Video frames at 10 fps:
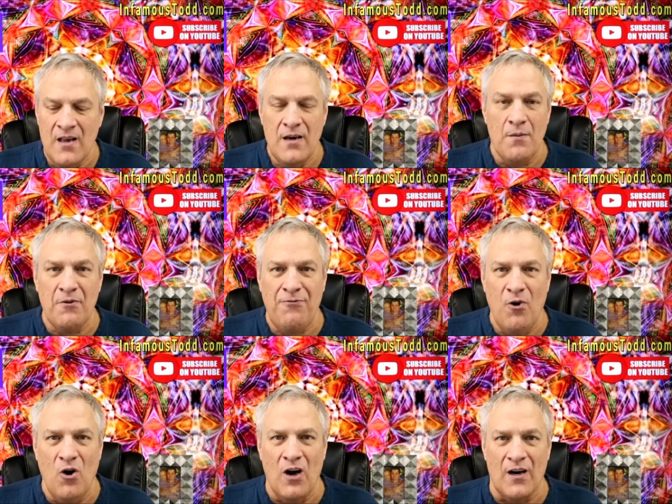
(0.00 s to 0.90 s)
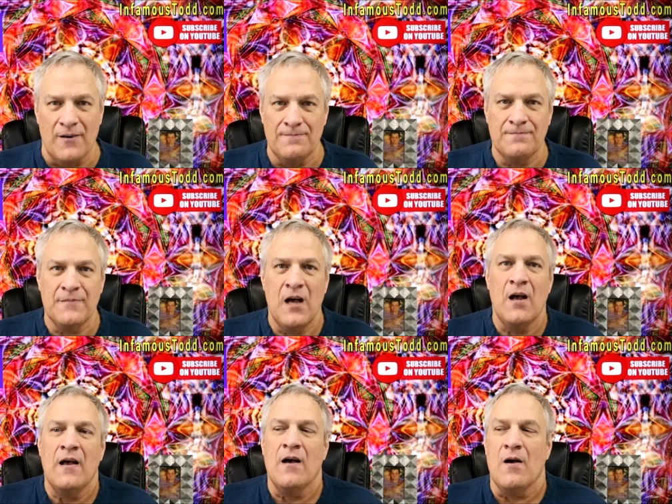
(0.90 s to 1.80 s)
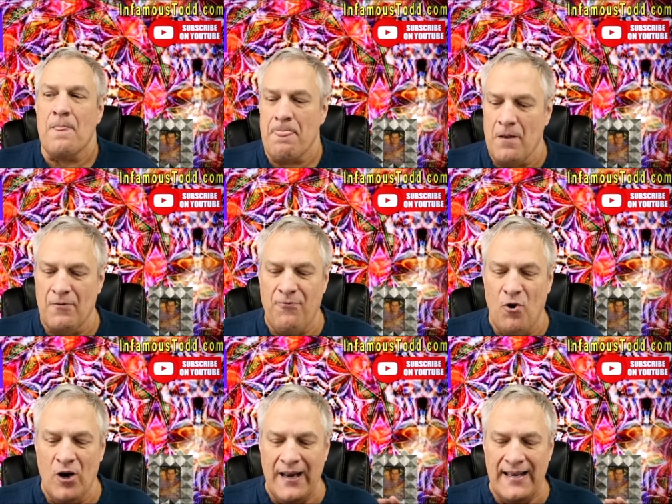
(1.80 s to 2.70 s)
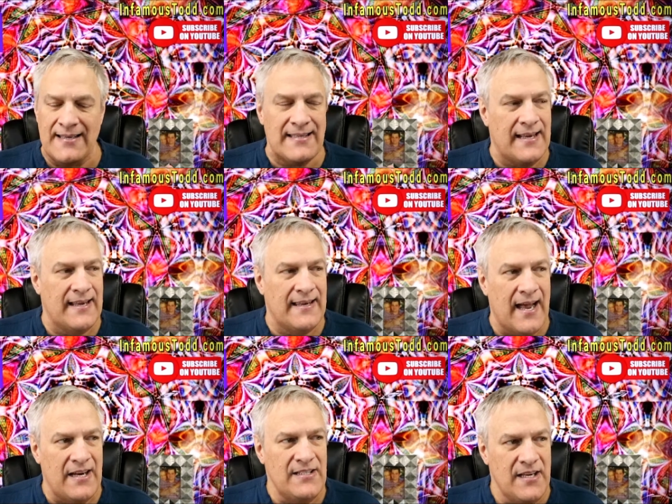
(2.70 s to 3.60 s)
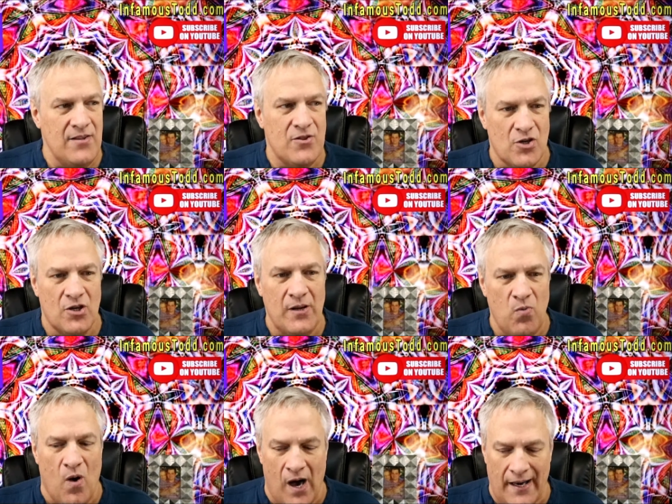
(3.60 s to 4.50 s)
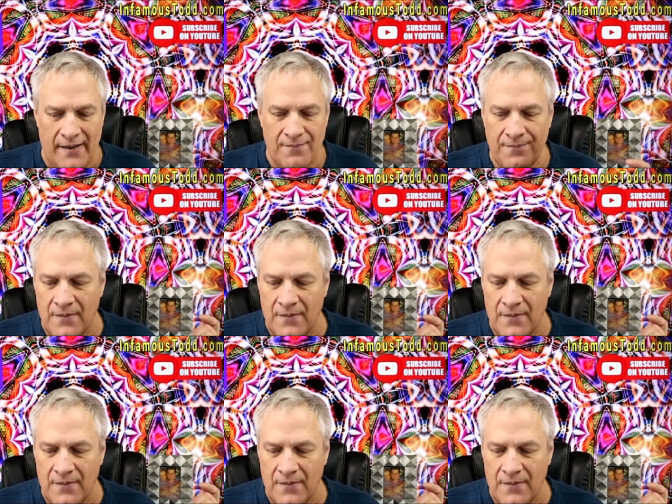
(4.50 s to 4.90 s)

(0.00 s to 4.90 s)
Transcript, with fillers: Number four. Number four is in 1931,